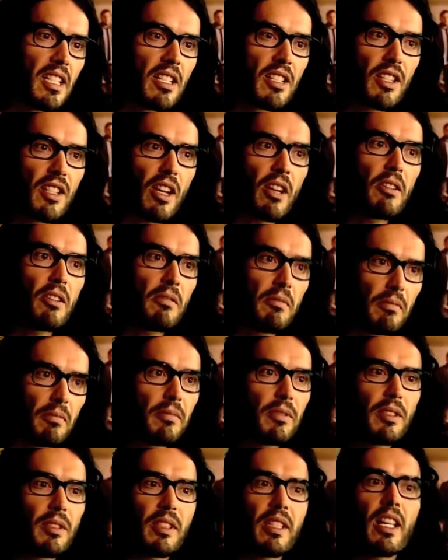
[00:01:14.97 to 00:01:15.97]
so
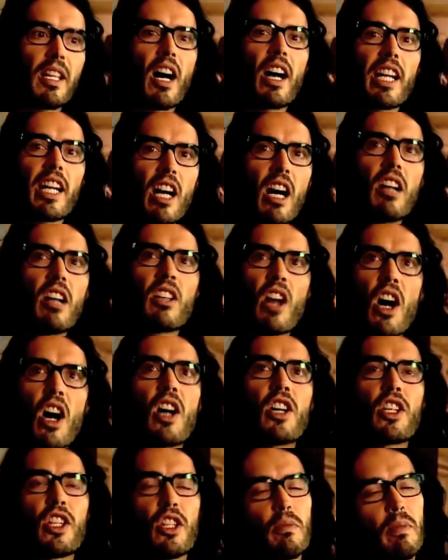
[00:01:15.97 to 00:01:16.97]
I can't
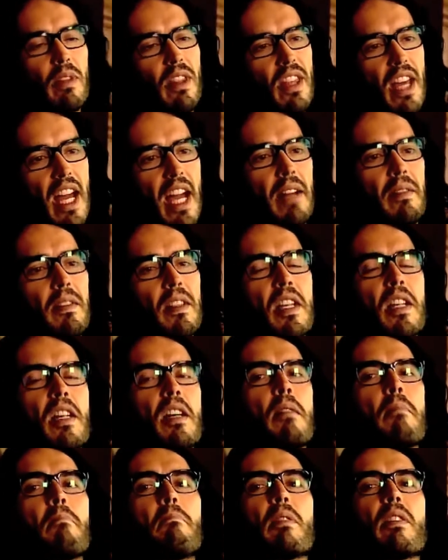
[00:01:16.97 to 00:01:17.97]
argue with that.
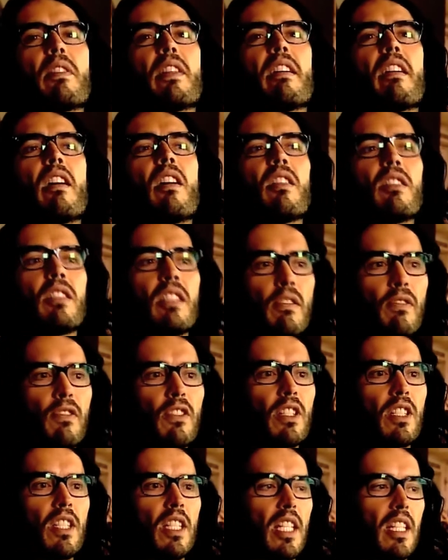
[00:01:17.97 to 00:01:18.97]
But there are
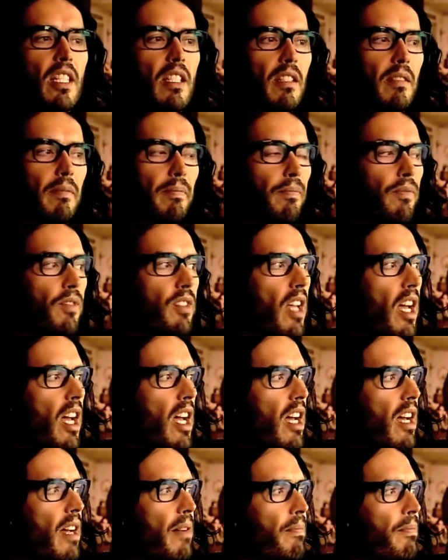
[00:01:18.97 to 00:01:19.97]
differences.
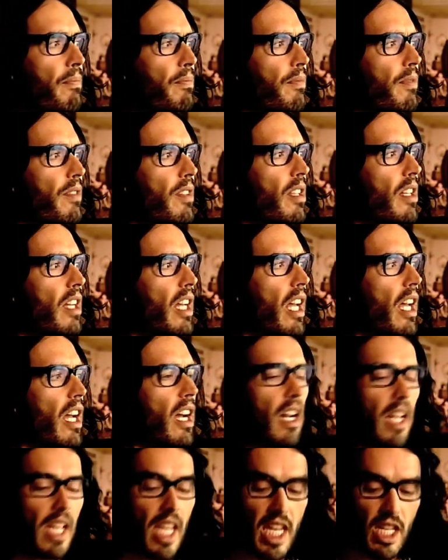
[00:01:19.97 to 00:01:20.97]
Um,
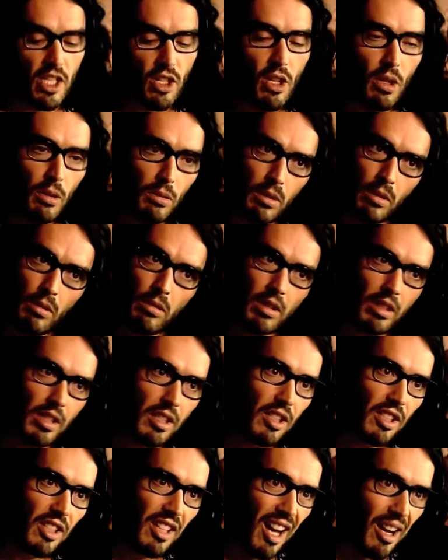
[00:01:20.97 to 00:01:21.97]
he's called
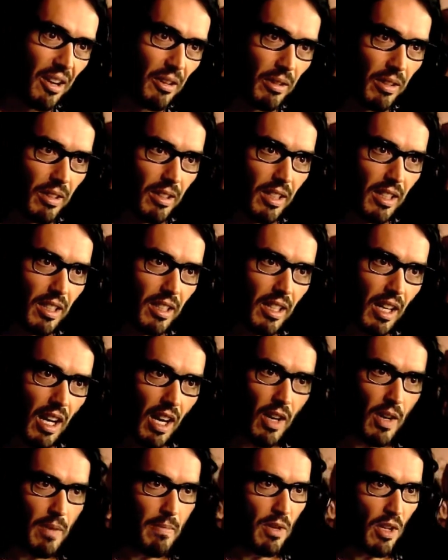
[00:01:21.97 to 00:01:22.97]
Aldous Snow.
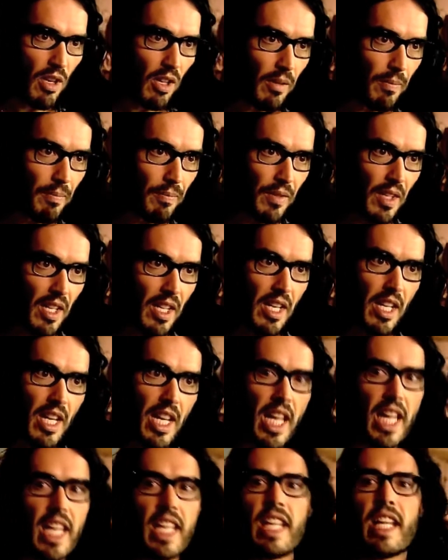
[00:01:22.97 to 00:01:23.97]
I'm not.
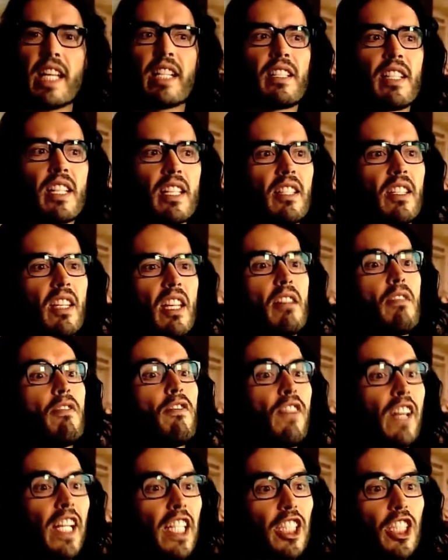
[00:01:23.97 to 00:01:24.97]
He exists in a
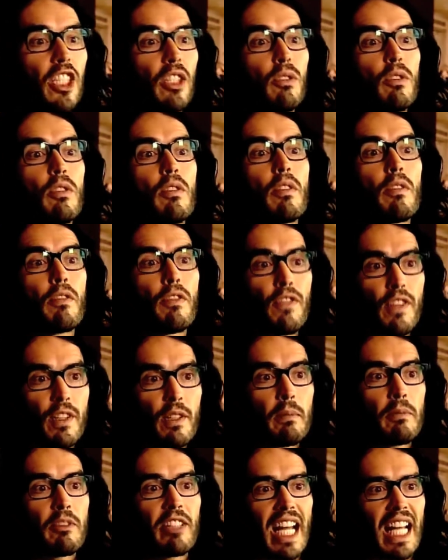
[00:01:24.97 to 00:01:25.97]
fictional
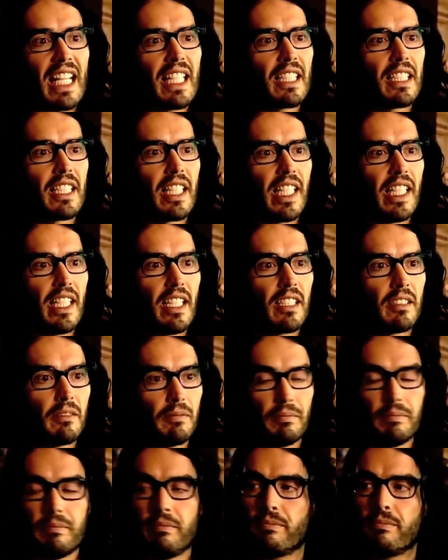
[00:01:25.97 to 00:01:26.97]
film reality.
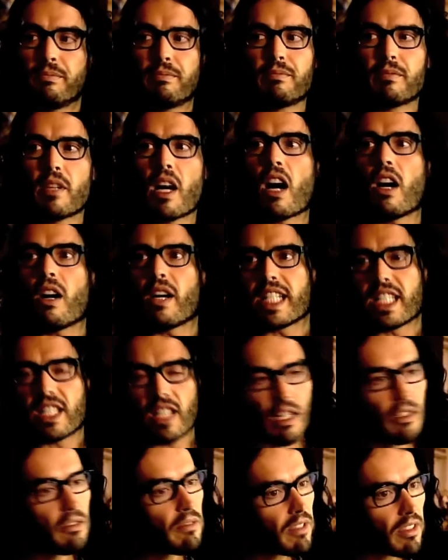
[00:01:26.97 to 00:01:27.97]
I
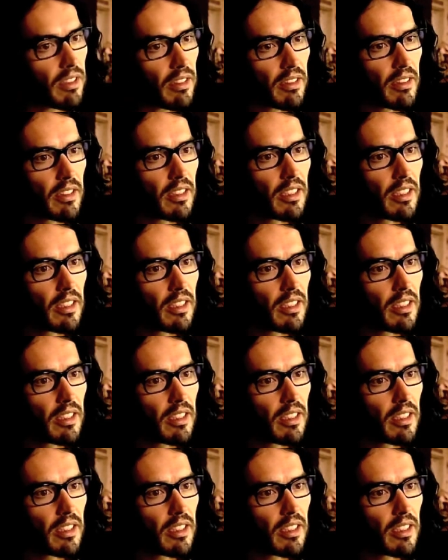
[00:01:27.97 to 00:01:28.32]
don't.